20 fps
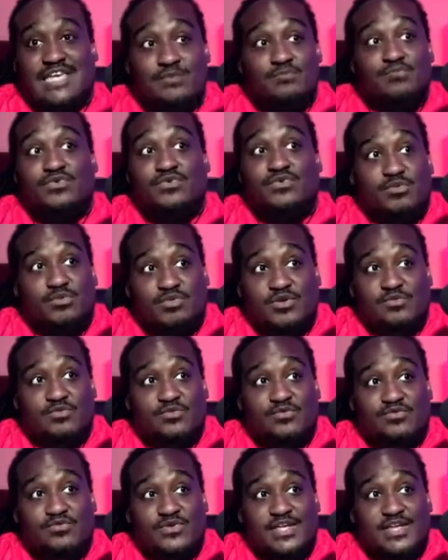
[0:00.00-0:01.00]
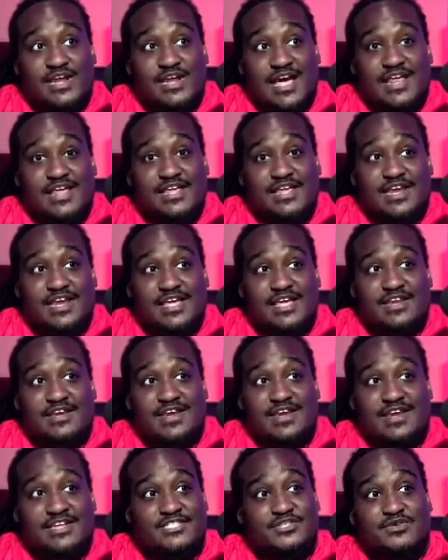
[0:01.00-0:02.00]
10 million people in
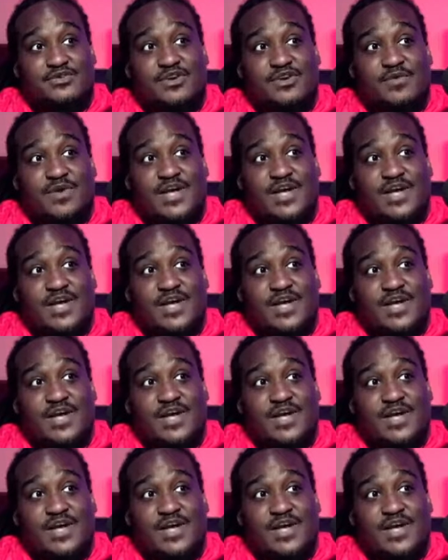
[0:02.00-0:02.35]
Nigeria